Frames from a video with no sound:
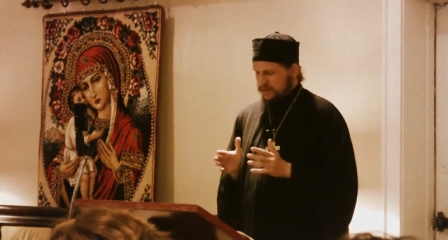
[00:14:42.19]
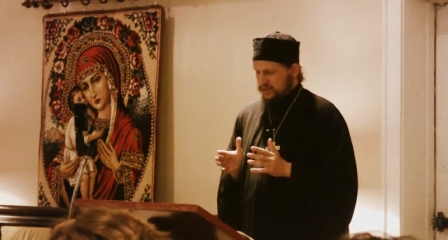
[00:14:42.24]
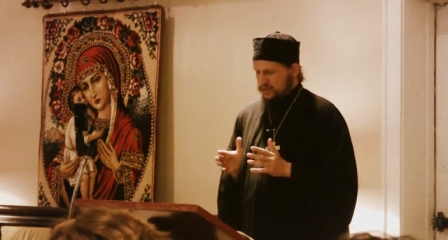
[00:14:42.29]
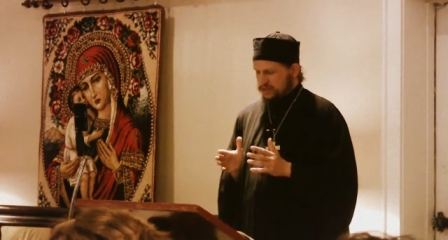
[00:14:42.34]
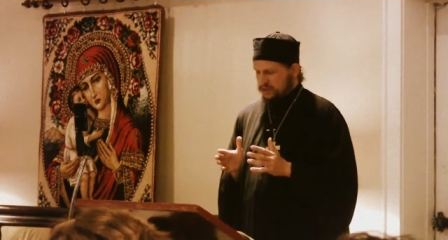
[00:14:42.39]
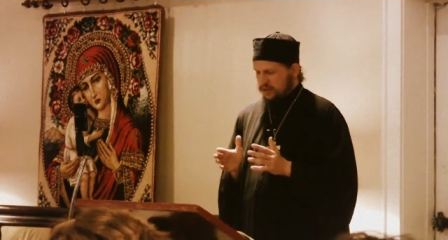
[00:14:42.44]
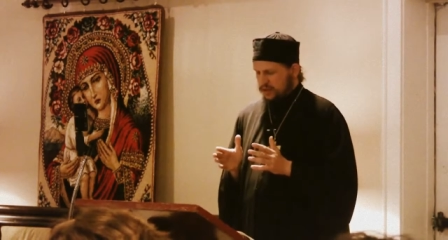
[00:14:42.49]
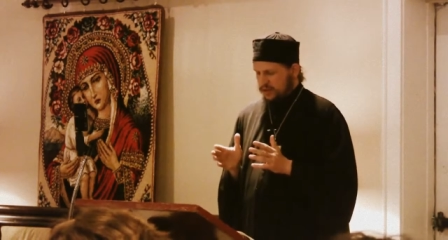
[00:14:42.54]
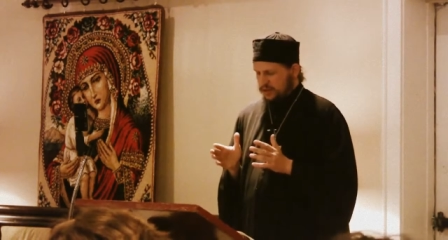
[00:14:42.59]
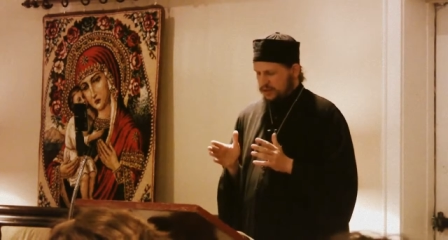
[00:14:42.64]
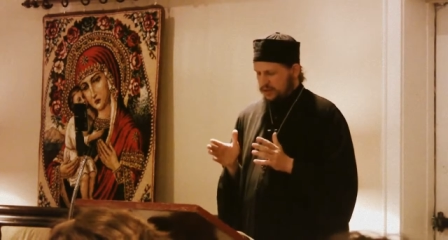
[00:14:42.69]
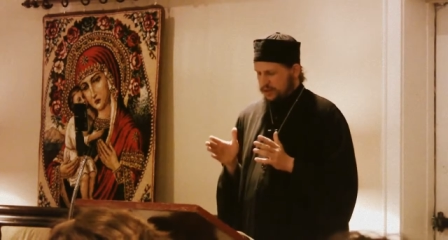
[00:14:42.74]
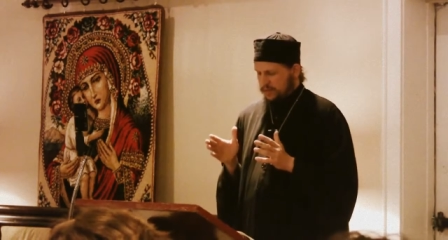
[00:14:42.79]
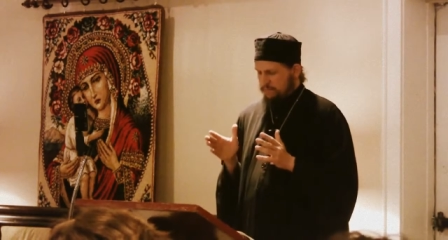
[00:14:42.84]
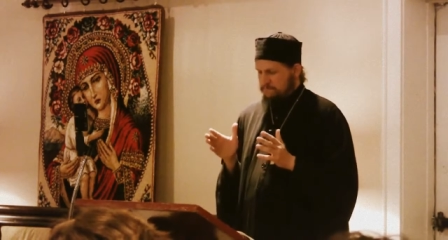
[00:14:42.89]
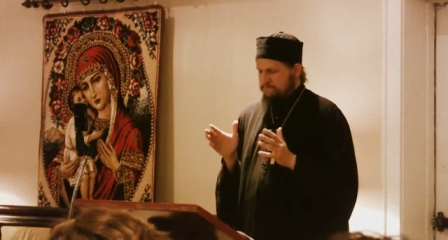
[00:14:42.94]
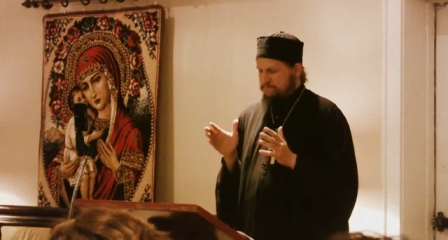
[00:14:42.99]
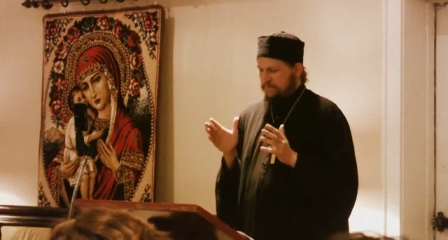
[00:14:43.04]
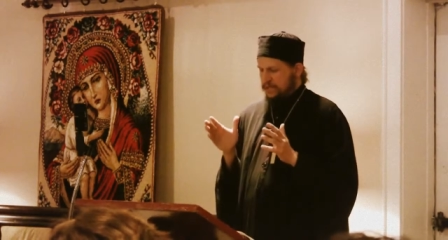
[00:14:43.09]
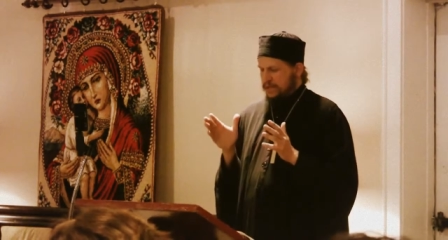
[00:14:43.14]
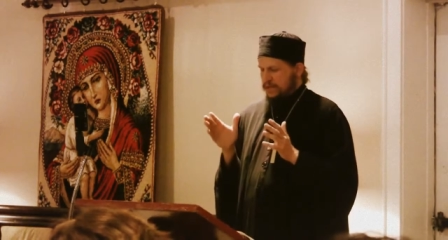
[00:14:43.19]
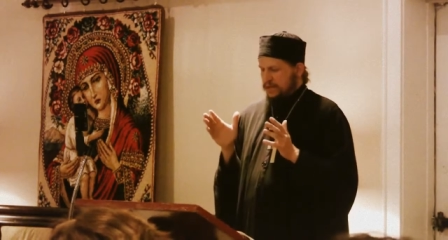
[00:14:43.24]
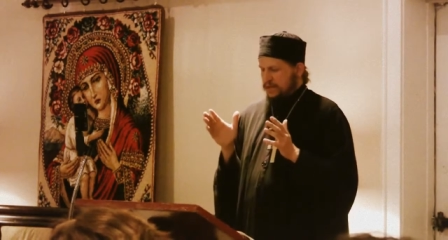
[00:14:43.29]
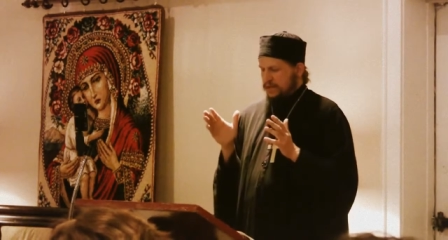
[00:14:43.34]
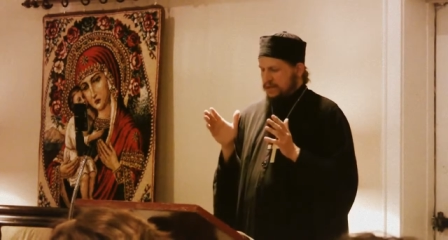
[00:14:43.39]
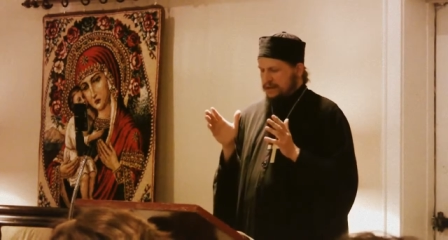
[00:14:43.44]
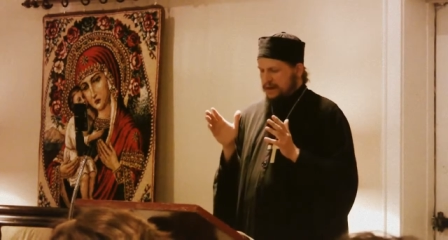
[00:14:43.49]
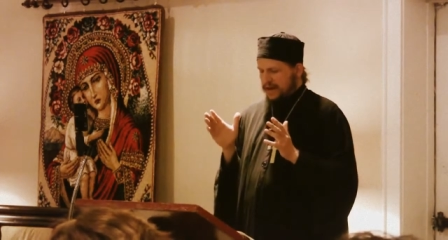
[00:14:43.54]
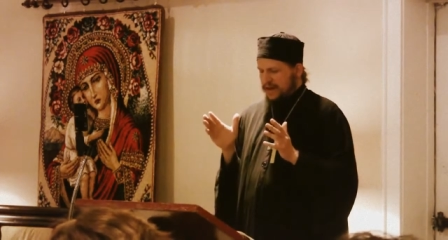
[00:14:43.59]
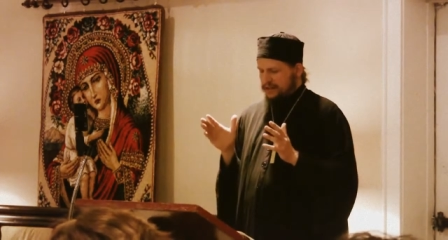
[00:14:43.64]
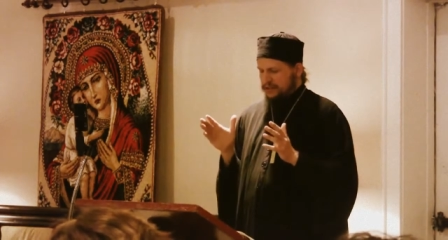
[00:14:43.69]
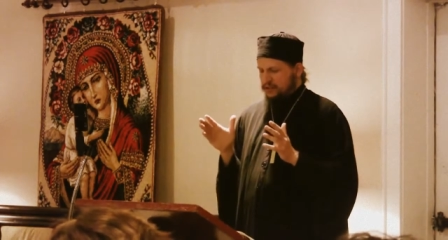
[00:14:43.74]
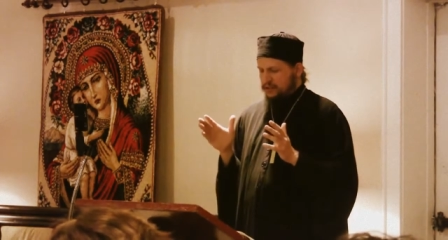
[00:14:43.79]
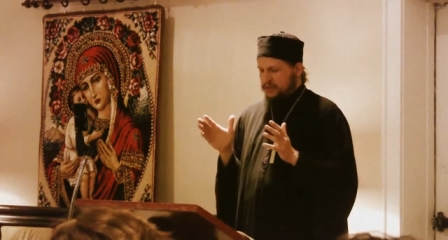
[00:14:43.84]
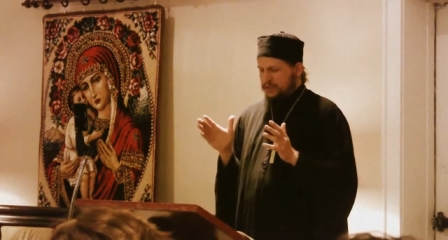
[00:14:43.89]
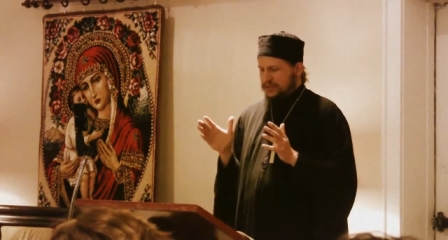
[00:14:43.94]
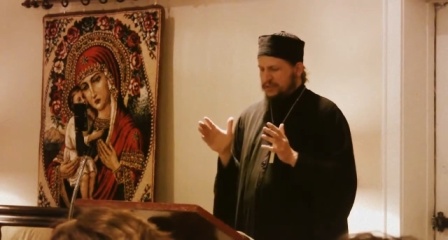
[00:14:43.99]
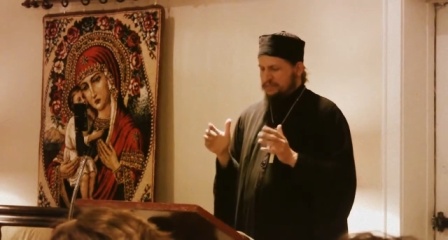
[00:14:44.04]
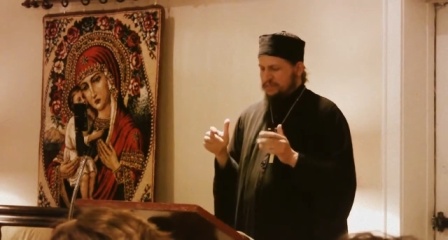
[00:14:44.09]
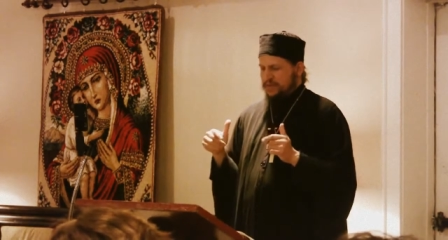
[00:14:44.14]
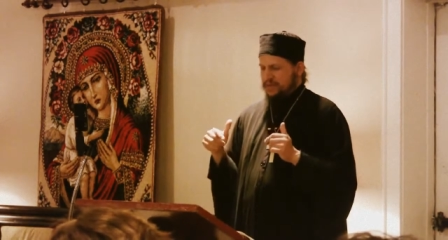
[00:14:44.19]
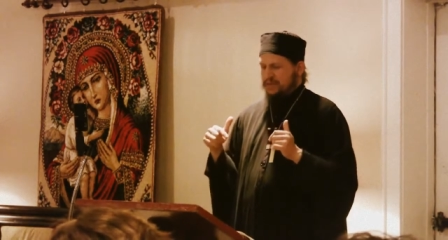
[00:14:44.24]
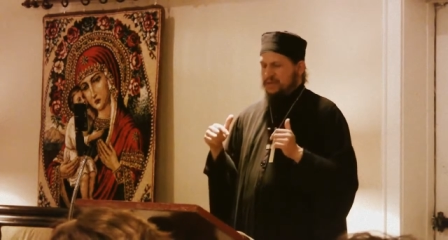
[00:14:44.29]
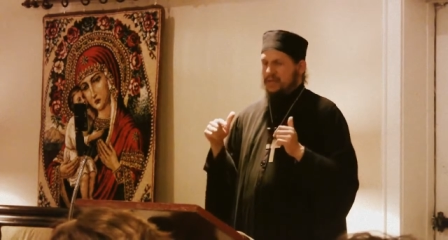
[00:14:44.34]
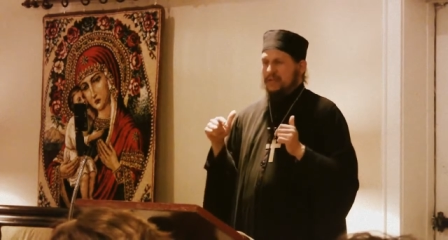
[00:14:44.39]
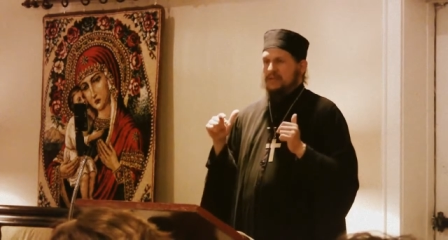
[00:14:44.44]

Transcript: She taught him not to want to beat